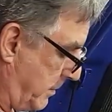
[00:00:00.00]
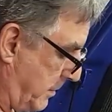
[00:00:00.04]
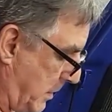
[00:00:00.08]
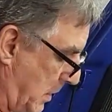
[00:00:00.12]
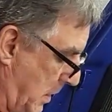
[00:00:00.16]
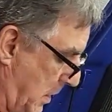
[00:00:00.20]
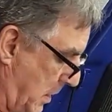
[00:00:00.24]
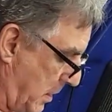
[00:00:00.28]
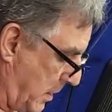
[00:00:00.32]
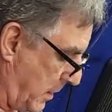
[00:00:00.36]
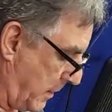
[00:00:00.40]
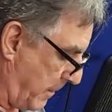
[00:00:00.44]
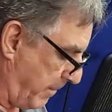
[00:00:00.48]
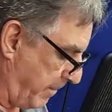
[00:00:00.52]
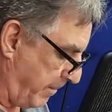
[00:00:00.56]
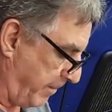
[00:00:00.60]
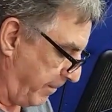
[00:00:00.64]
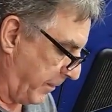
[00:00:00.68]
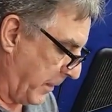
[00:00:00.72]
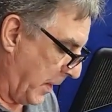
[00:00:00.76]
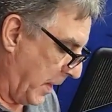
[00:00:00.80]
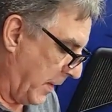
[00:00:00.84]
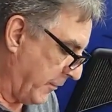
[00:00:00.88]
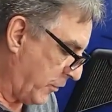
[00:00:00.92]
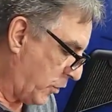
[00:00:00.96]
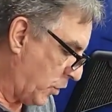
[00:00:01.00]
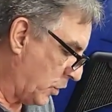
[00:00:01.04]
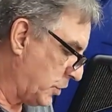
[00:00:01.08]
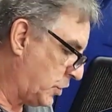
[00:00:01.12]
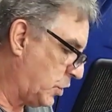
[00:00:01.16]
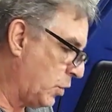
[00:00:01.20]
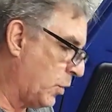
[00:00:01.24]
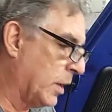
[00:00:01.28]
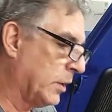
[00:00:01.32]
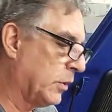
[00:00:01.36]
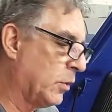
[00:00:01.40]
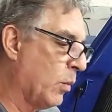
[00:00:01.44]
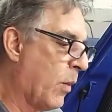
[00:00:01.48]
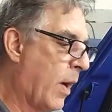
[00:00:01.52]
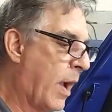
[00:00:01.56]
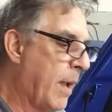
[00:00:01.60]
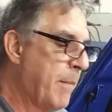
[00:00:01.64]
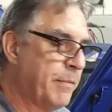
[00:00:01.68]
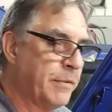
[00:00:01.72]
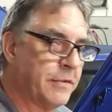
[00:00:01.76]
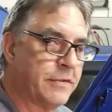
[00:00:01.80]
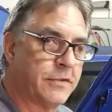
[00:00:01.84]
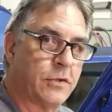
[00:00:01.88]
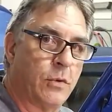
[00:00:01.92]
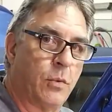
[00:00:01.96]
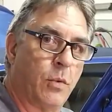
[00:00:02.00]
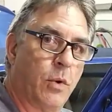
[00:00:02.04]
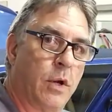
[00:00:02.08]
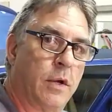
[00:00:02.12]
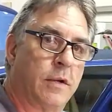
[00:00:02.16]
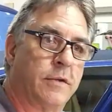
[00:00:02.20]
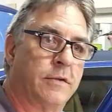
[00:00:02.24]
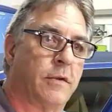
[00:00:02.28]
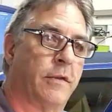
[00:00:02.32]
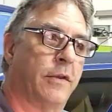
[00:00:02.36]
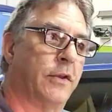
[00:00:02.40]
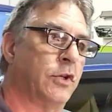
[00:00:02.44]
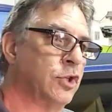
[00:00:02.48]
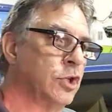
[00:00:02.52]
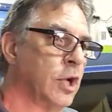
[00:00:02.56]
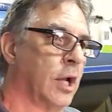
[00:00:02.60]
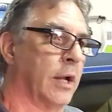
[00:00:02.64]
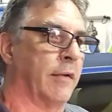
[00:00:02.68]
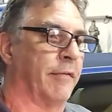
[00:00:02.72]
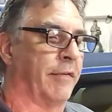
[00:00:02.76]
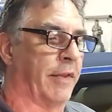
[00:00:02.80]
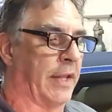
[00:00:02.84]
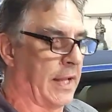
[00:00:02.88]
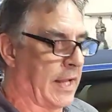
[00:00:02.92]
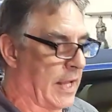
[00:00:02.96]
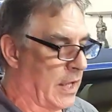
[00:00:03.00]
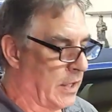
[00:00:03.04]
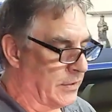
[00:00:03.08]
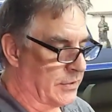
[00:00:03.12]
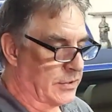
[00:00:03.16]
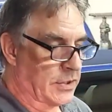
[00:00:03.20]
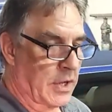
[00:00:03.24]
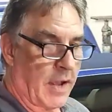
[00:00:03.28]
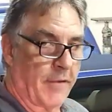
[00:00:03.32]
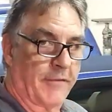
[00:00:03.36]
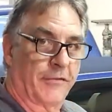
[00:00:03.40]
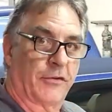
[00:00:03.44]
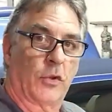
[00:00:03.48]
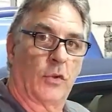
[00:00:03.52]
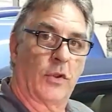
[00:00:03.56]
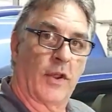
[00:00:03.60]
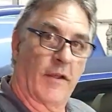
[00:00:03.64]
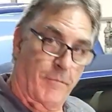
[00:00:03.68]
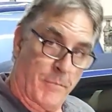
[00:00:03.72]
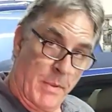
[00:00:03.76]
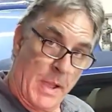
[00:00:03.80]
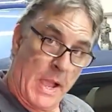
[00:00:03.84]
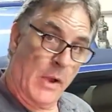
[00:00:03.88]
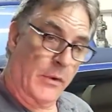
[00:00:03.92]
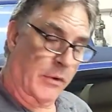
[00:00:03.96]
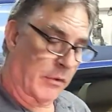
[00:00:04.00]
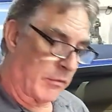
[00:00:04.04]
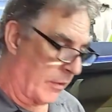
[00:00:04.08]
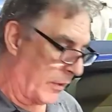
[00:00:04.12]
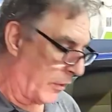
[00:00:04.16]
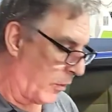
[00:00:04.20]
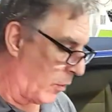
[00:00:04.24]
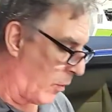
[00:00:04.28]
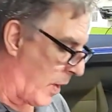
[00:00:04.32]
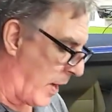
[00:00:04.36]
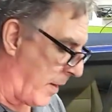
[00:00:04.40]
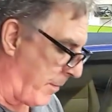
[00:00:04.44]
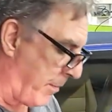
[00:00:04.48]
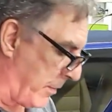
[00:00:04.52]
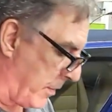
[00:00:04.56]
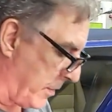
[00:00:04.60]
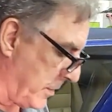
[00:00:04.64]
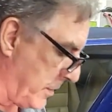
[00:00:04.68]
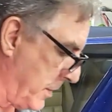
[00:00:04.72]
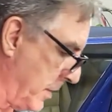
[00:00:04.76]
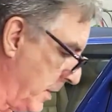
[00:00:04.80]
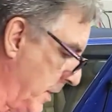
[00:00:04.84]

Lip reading: Of course, you want the wipers to work, so they shut everything else off so you have power to run the wipers.